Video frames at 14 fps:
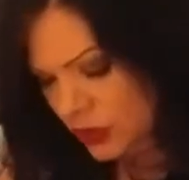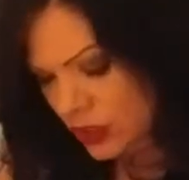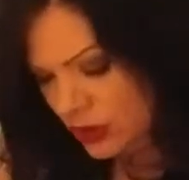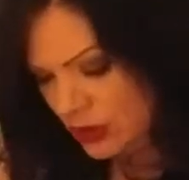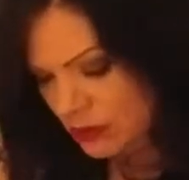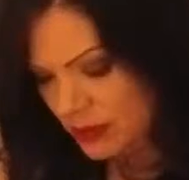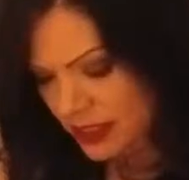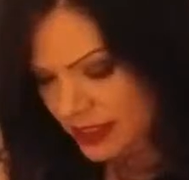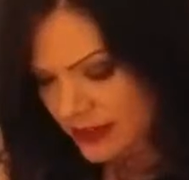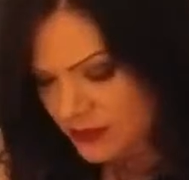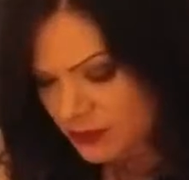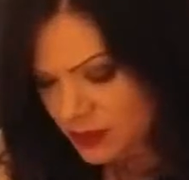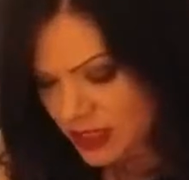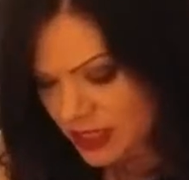it may have
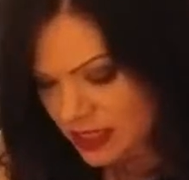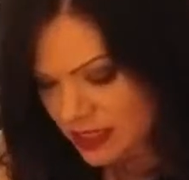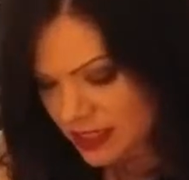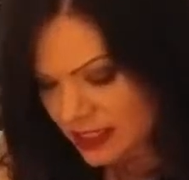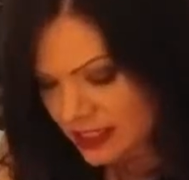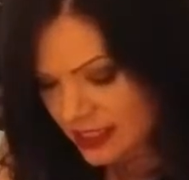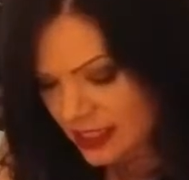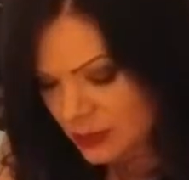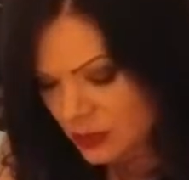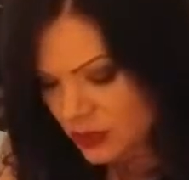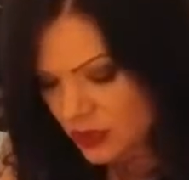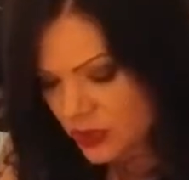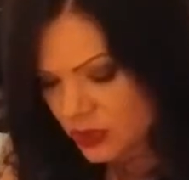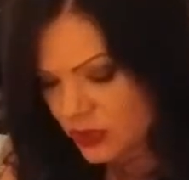been, it
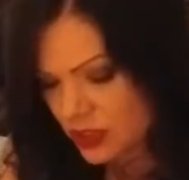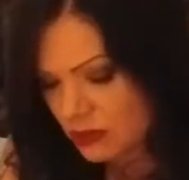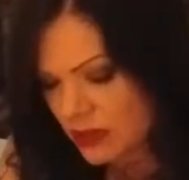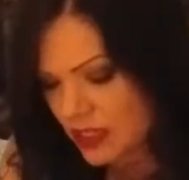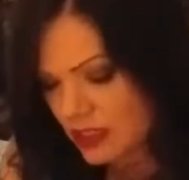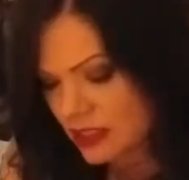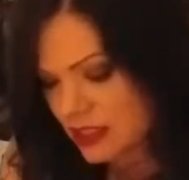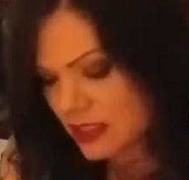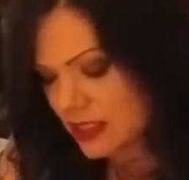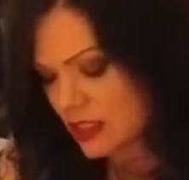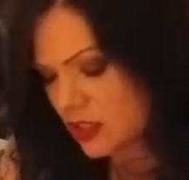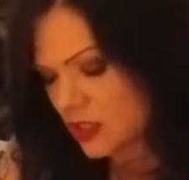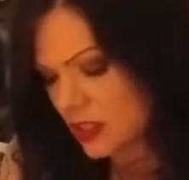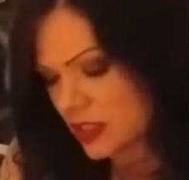enables you to make the
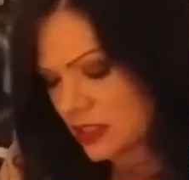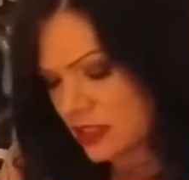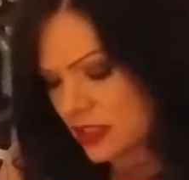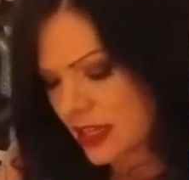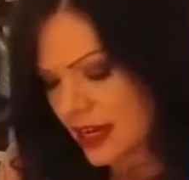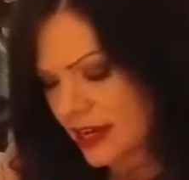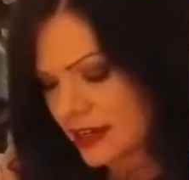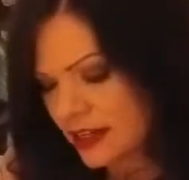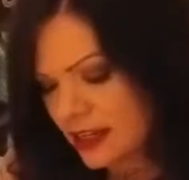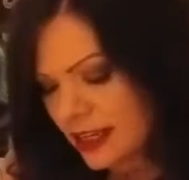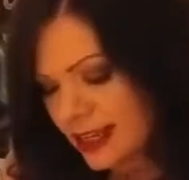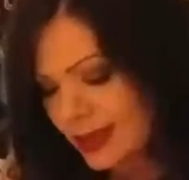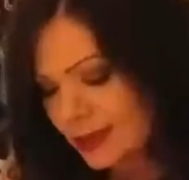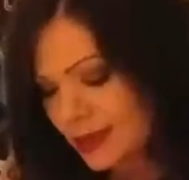decisions that
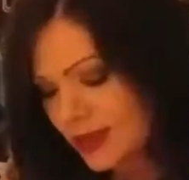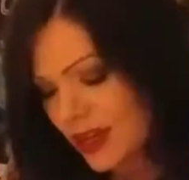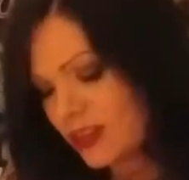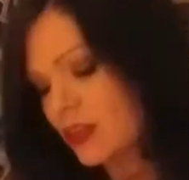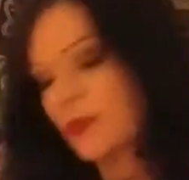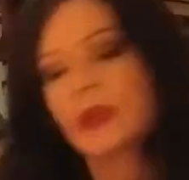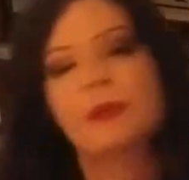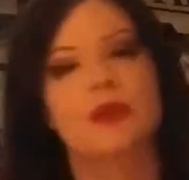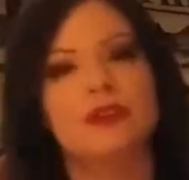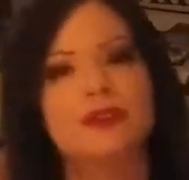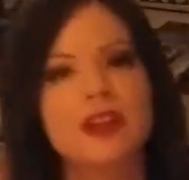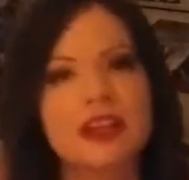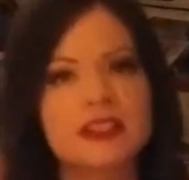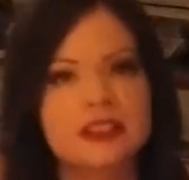maybe other people
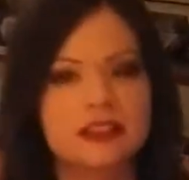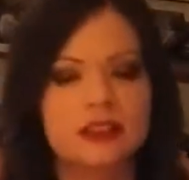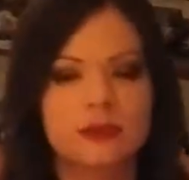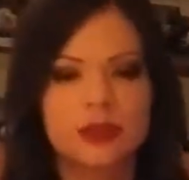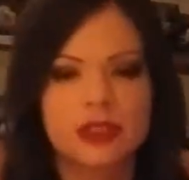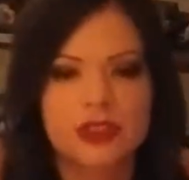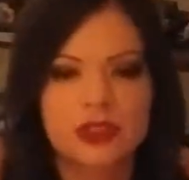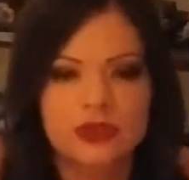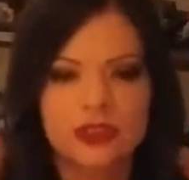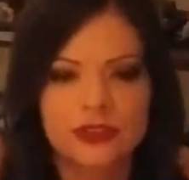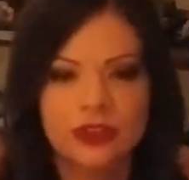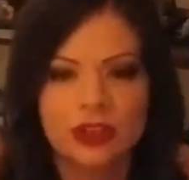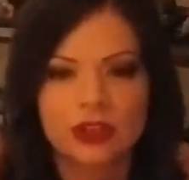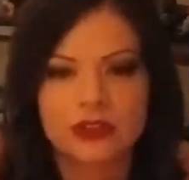find a little bit too
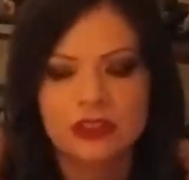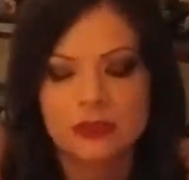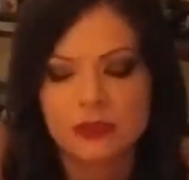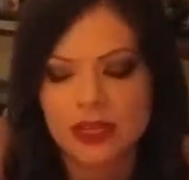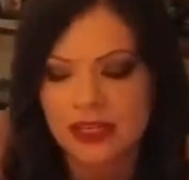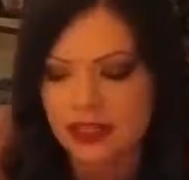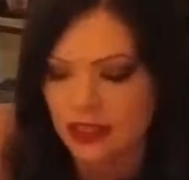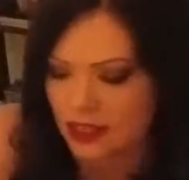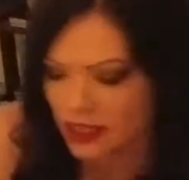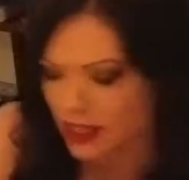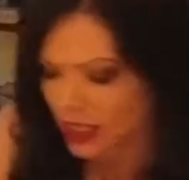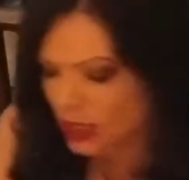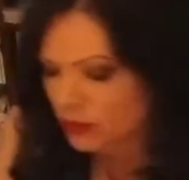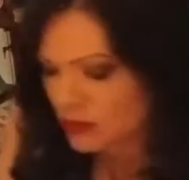difficult to make.
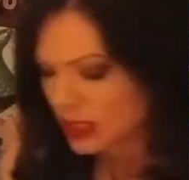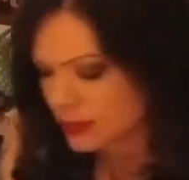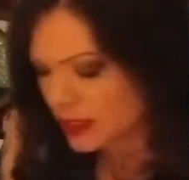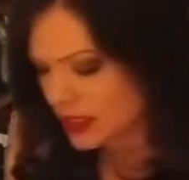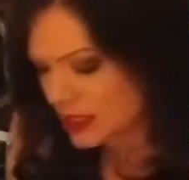Maybe